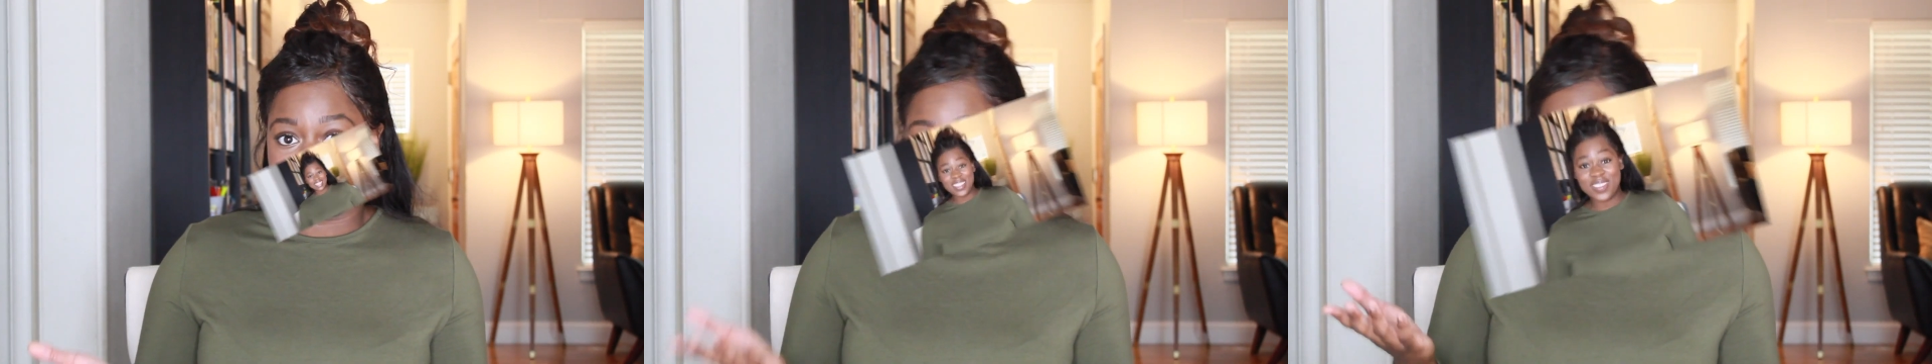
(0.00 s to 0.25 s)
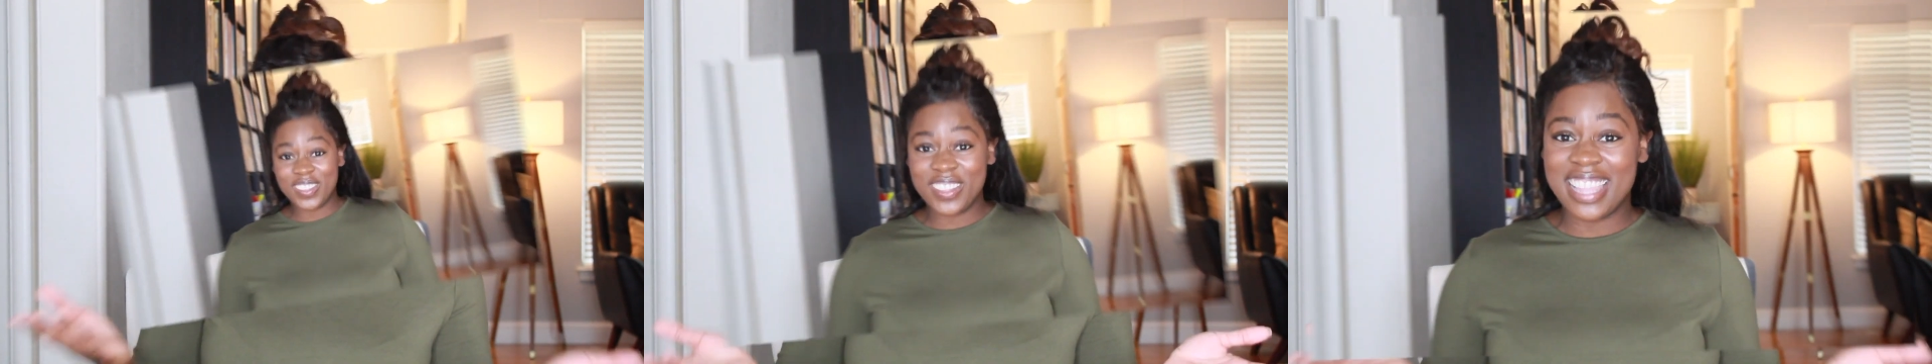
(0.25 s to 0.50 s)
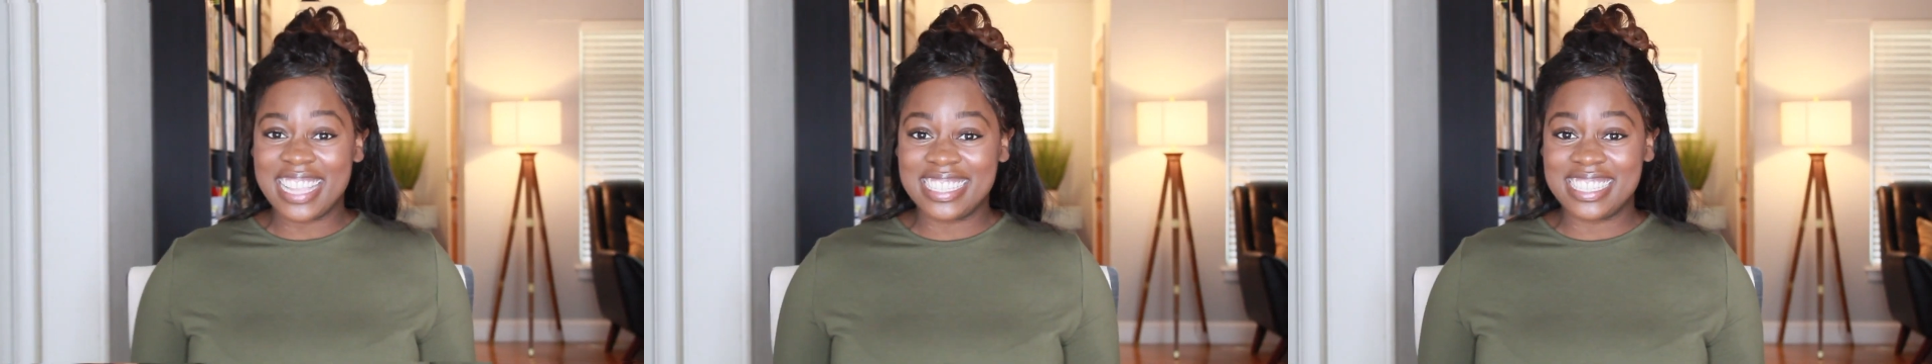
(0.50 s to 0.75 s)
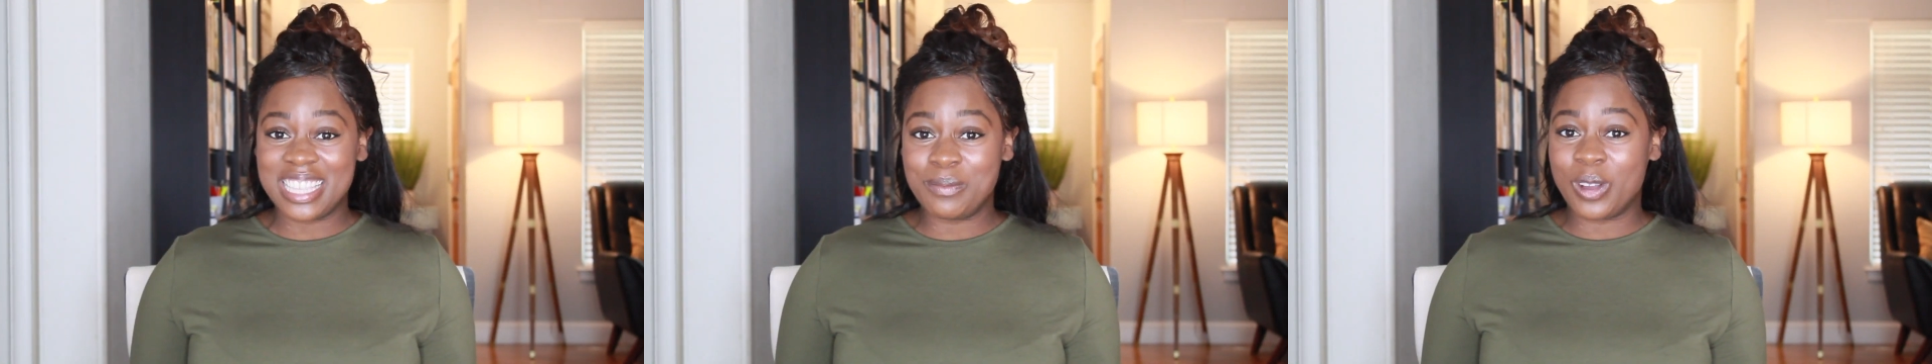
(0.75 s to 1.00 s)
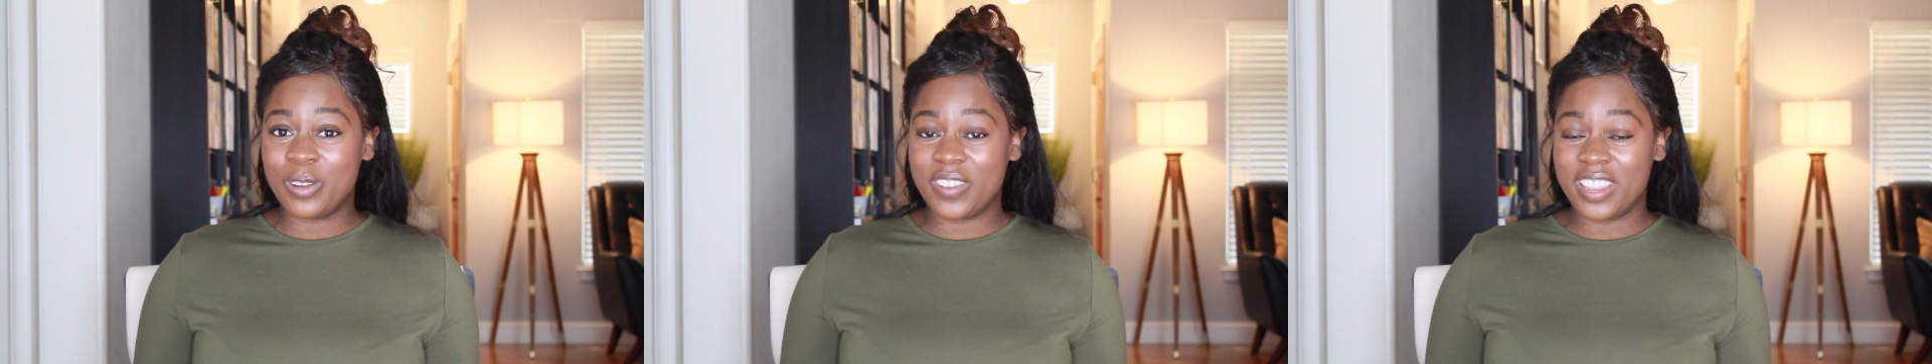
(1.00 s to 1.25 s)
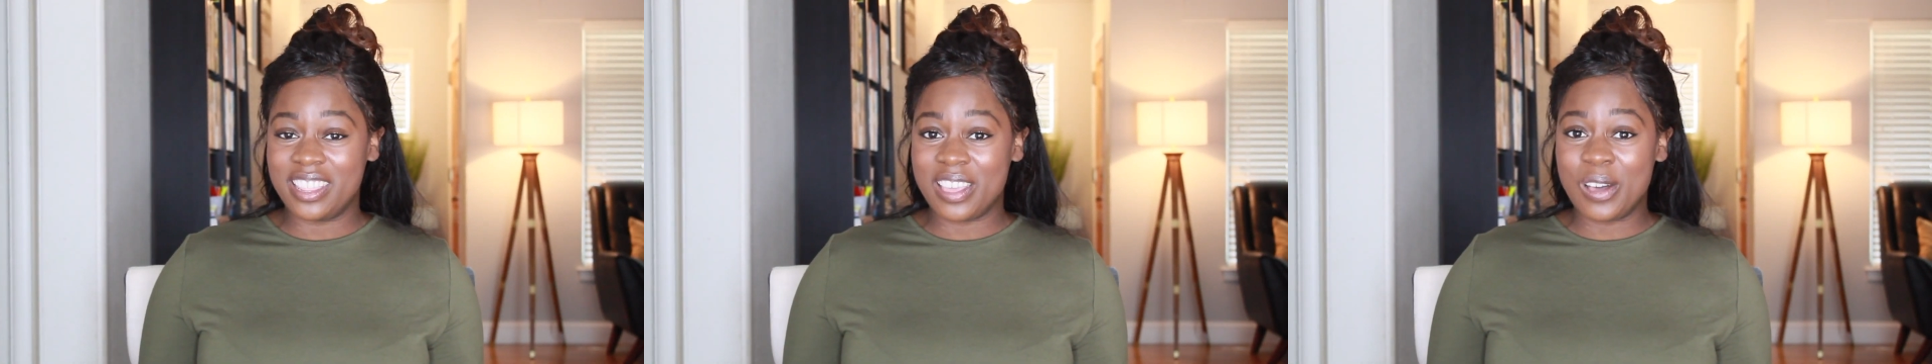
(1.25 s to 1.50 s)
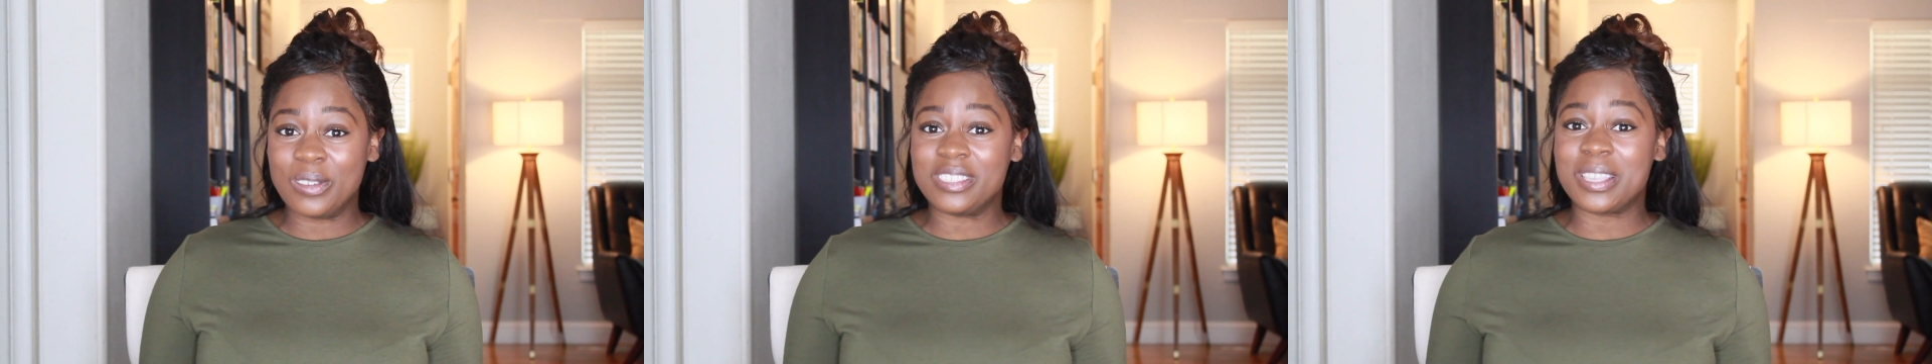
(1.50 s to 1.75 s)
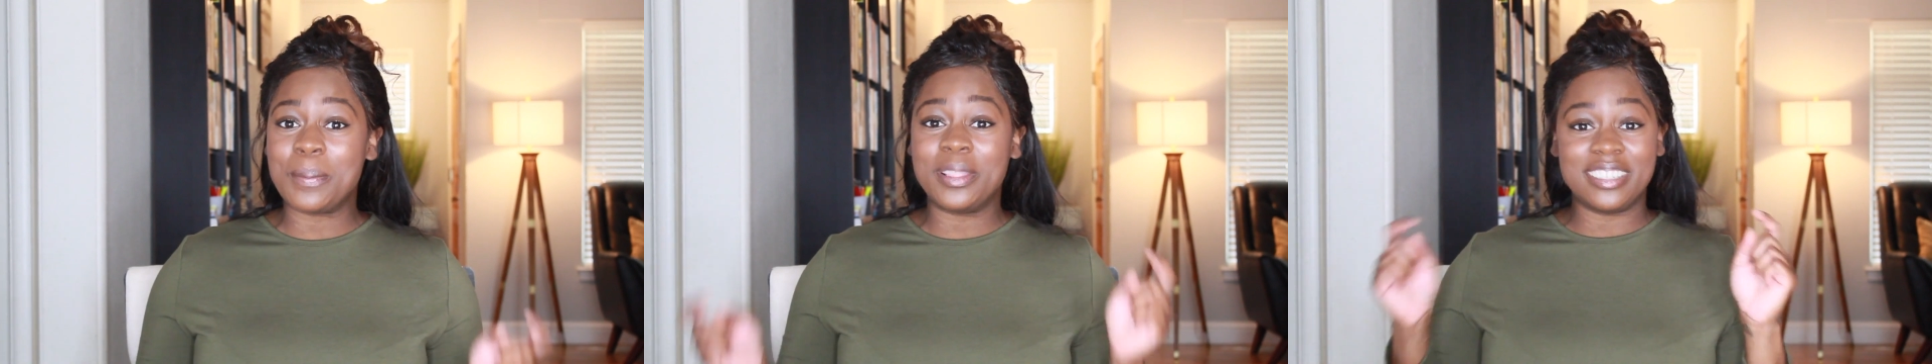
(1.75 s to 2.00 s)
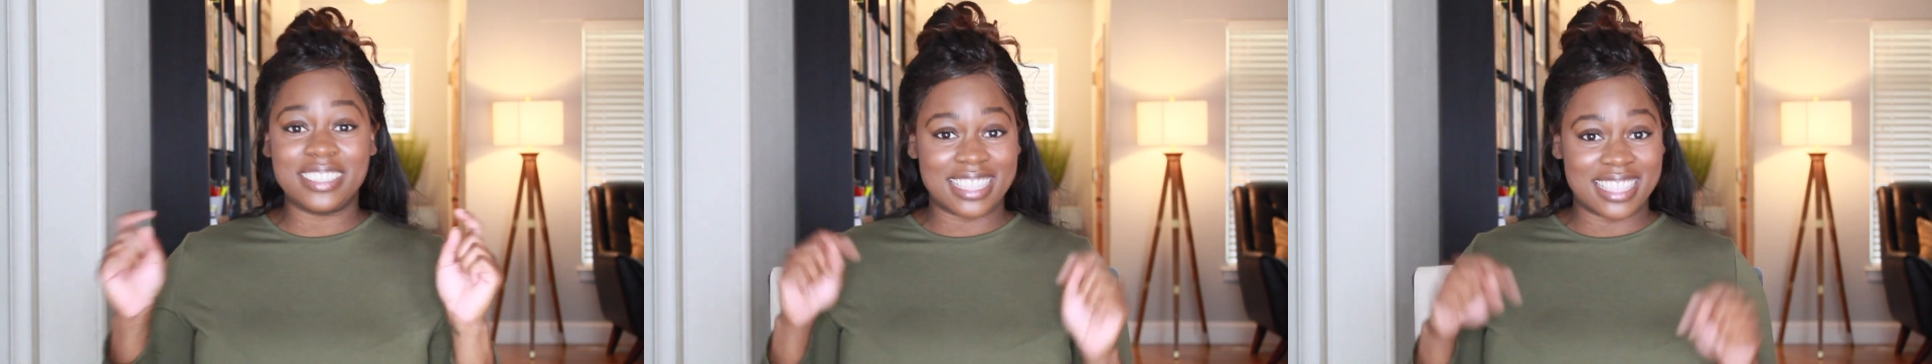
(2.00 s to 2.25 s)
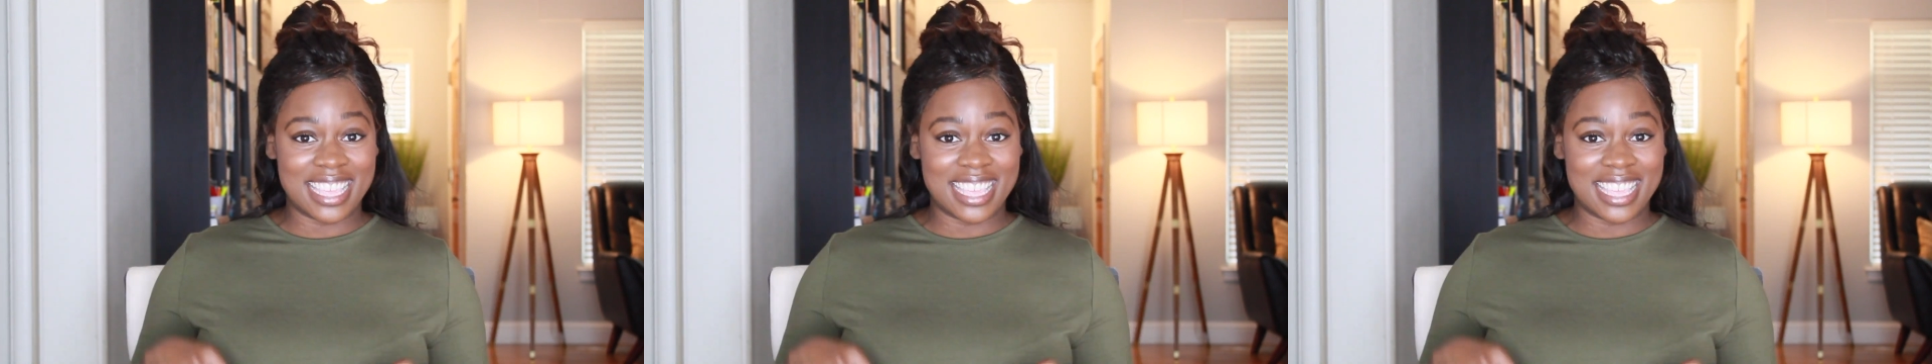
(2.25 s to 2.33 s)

If you'd like to see more videos similar to